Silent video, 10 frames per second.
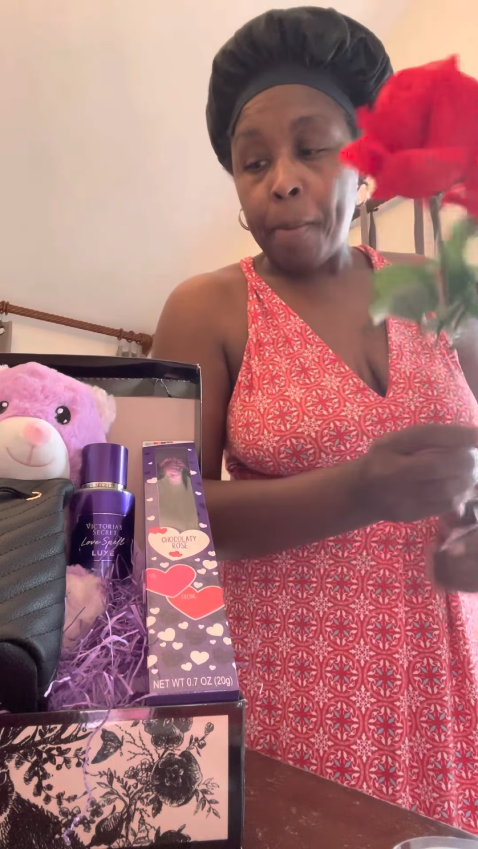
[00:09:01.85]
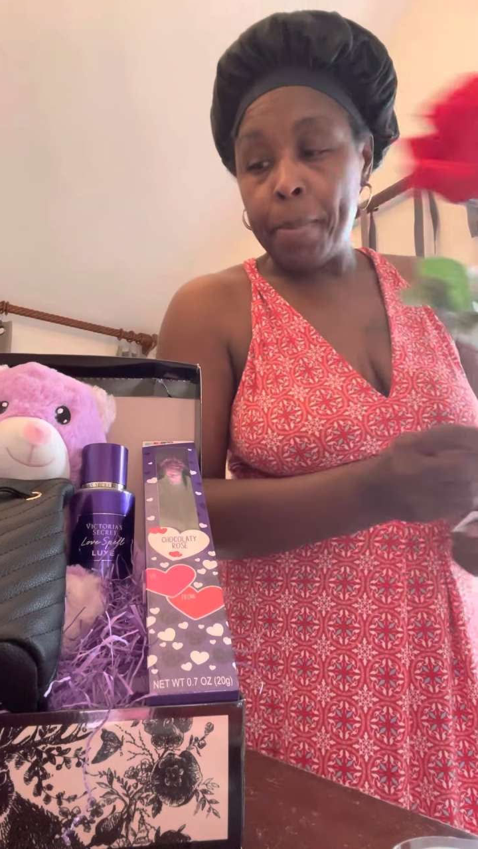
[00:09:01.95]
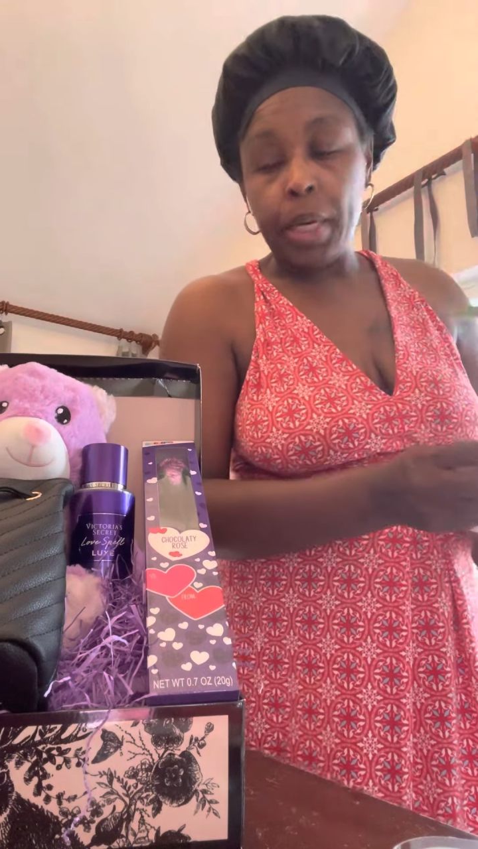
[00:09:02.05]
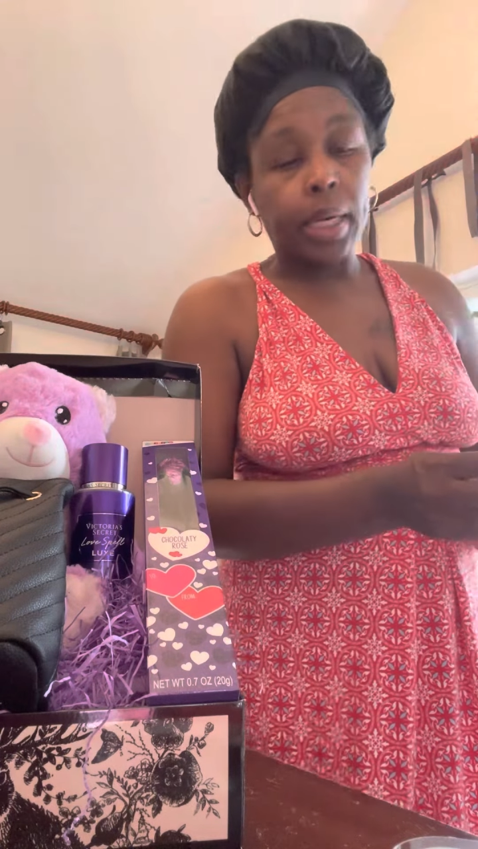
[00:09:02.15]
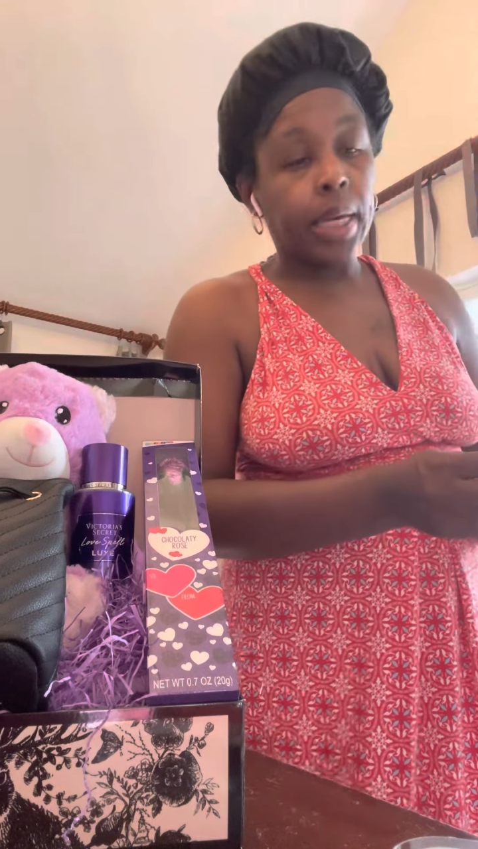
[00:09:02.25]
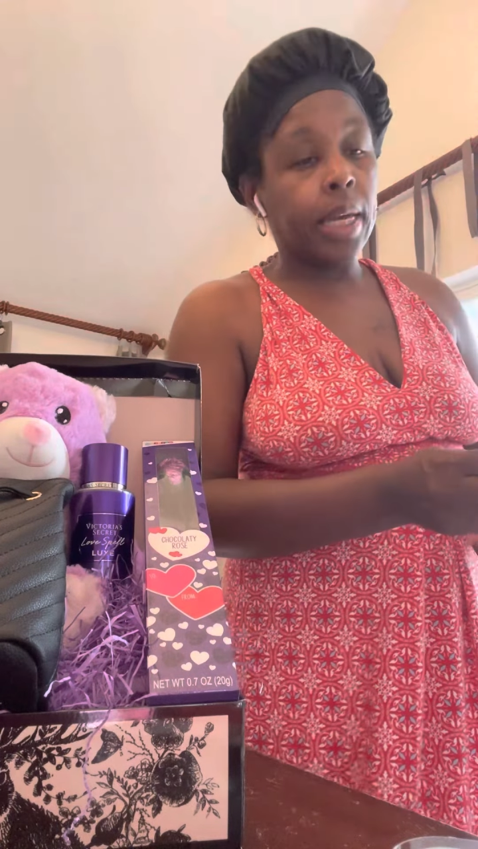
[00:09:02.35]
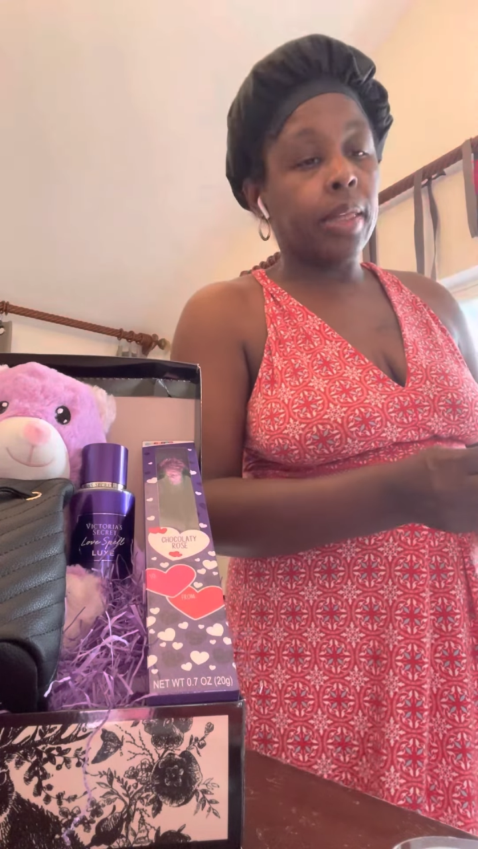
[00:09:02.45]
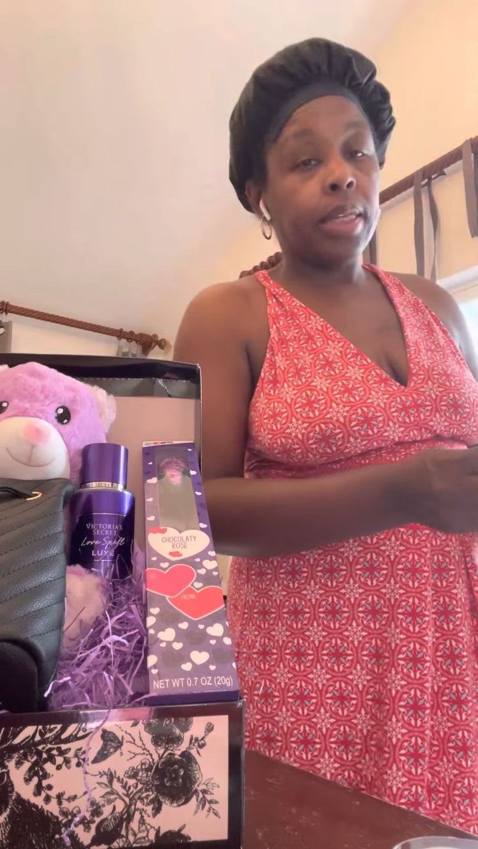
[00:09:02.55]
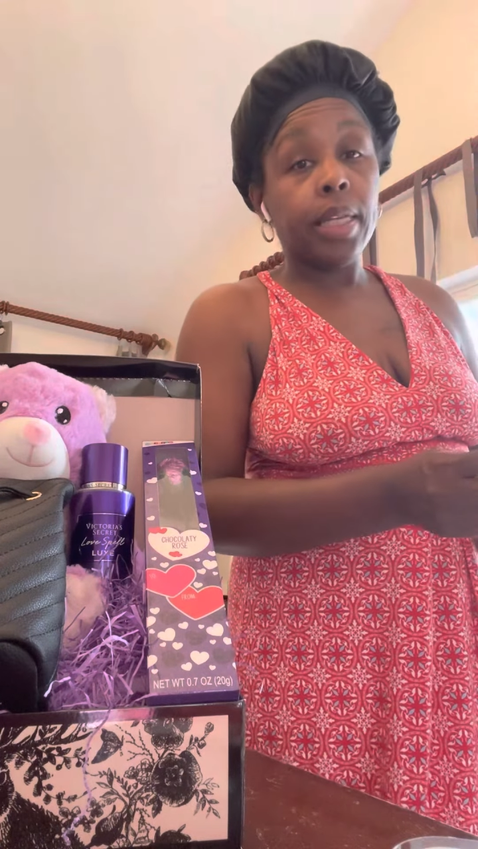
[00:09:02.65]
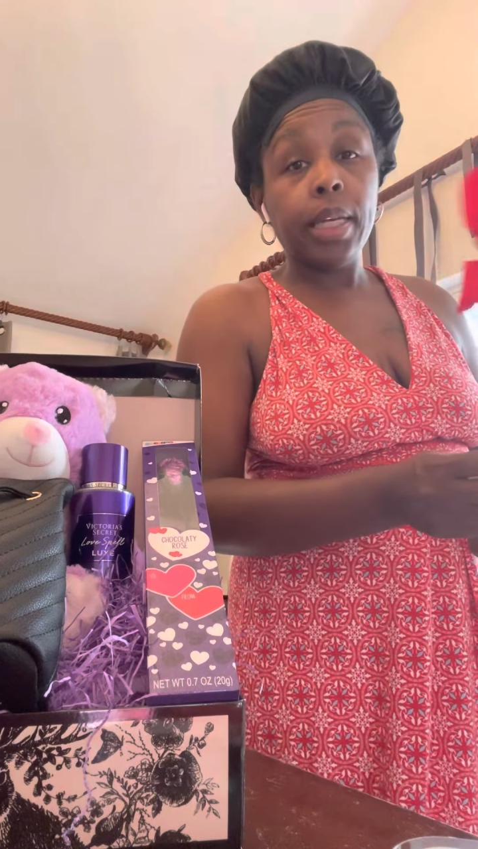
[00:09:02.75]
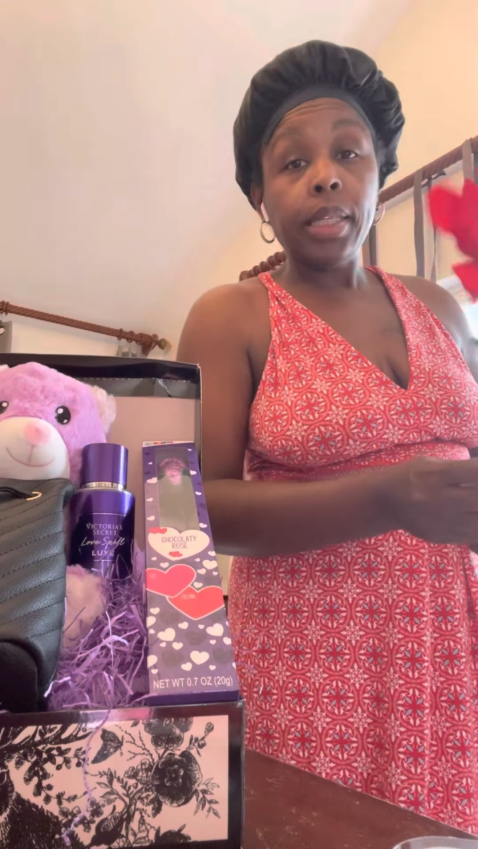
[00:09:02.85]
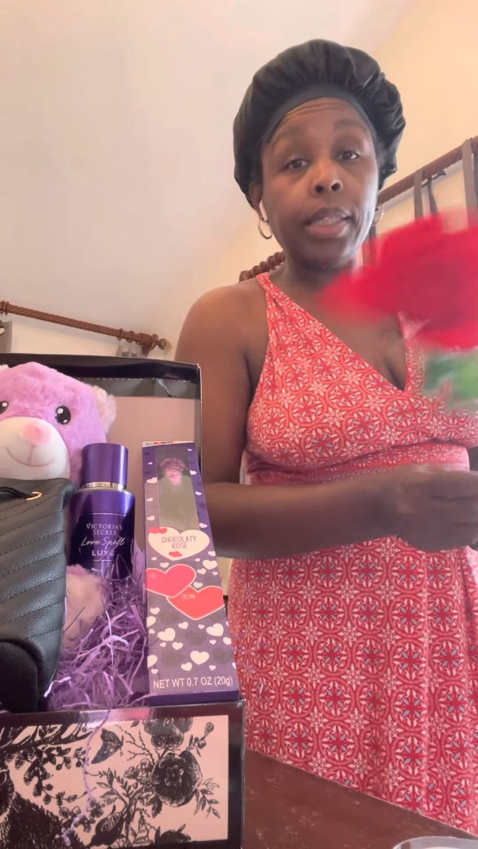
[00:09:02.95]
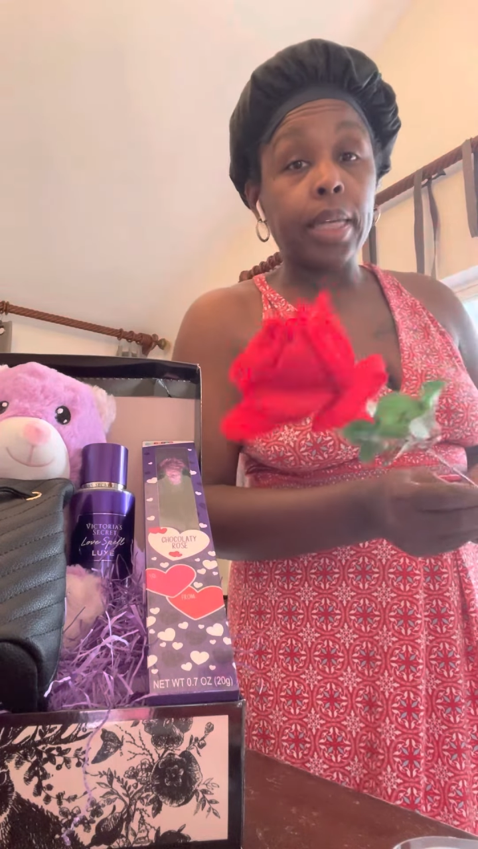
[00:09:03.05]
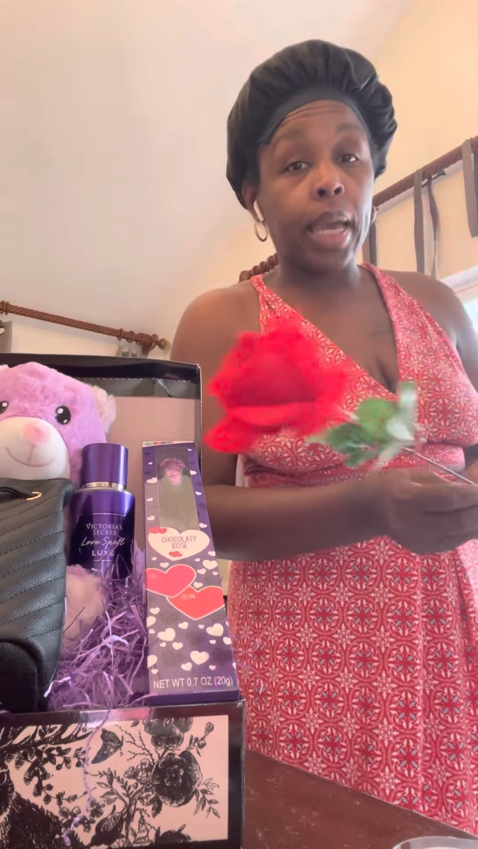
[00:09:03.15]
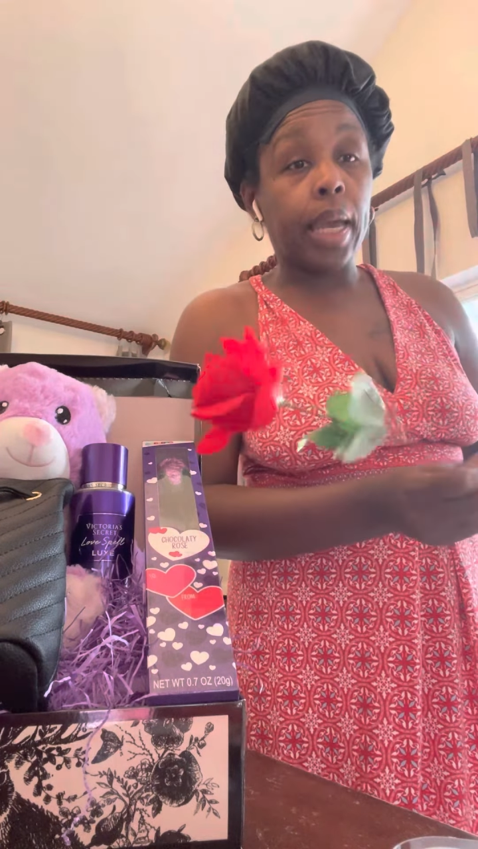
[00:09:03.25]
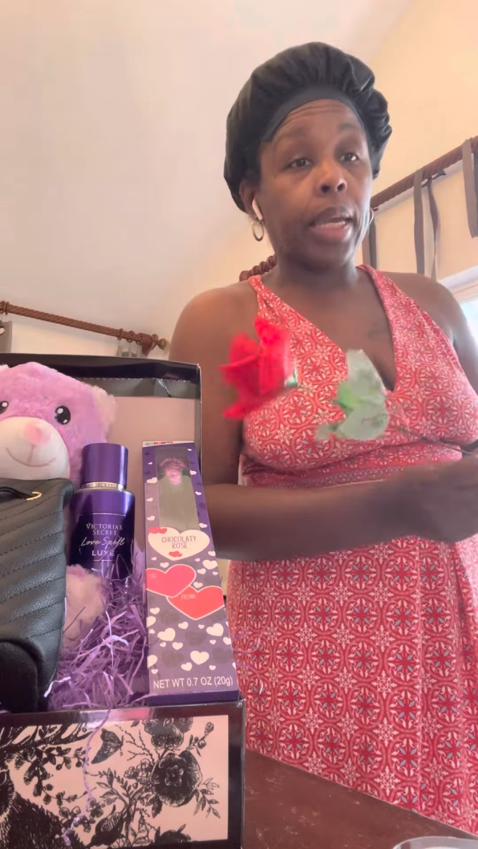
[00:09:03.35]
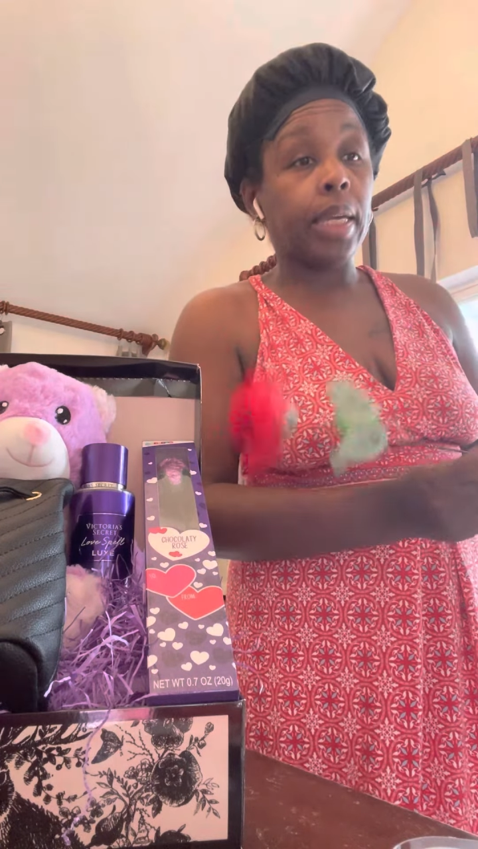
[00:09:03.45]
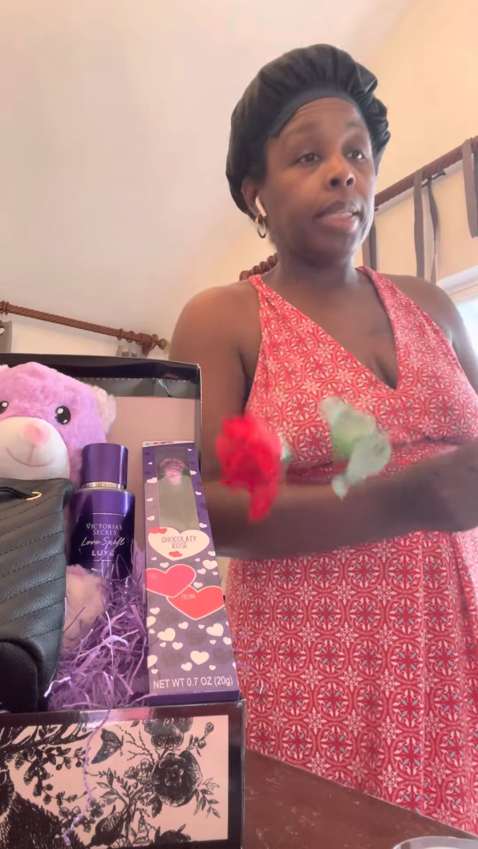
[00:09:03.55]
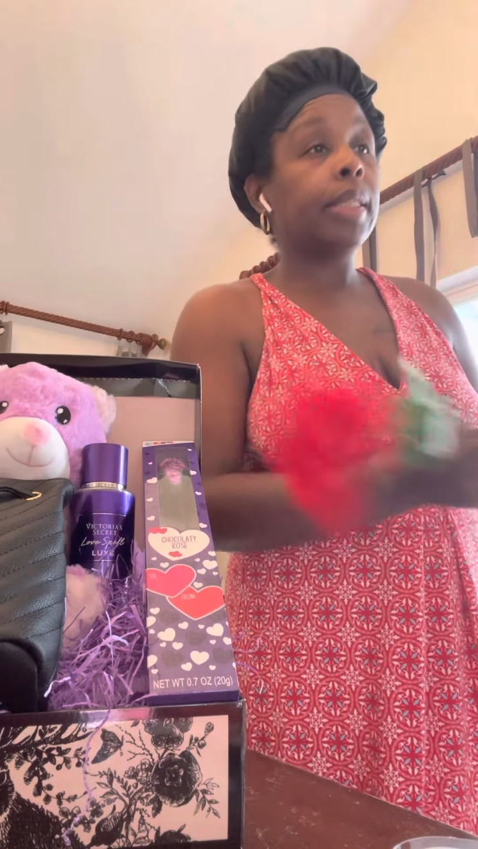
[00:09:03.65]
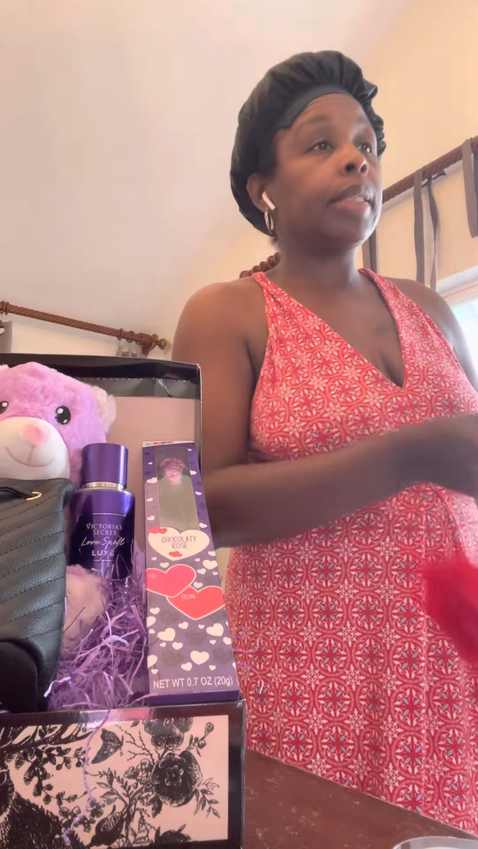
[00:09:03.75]
But in this
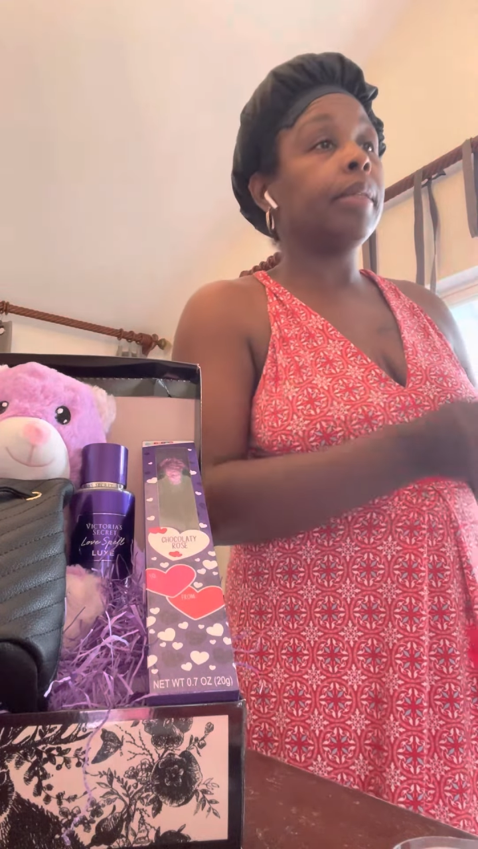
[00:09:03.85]
case,